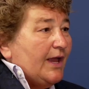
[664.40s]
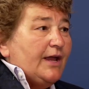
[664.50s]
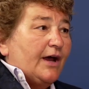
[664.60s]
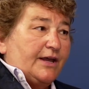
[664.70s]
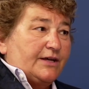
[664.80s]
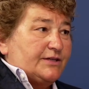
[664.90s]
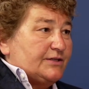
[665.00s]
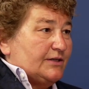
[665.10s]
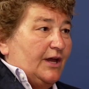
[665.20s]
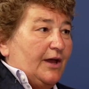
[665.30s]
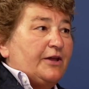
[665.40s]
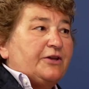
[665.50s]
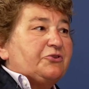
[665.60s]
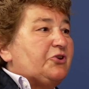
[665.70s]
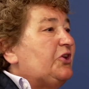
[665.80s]
AI is,
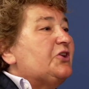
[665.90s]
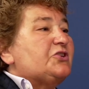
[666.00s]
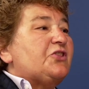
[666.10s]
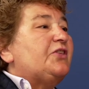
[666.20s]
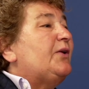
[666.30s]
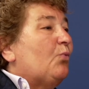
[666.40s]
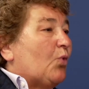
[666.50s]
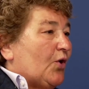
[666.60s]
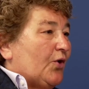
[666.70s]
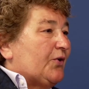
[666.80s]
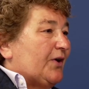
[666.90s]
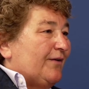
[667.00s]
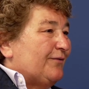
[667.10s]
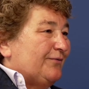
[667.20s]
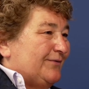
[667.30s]
it is the word
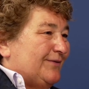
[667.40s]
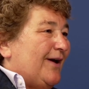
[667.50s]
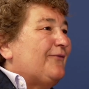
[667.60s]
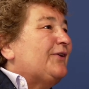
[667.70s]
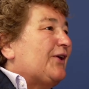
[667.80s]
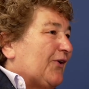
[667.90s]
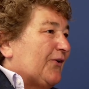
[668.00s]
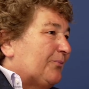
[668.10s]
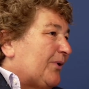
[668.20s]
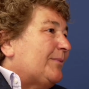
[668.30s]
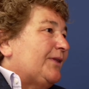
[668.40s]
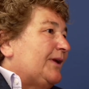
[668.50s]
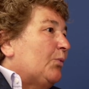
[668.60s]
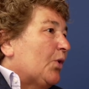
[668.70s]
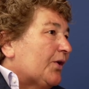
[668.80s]
of the year, or probably
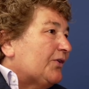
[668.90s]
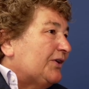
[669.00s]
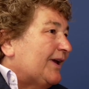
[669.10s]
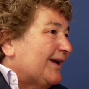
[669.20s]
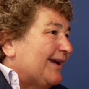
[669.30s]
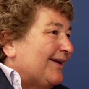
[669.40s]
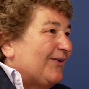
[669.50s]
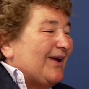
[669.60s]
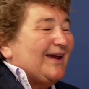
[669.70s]
the word of the decade, right?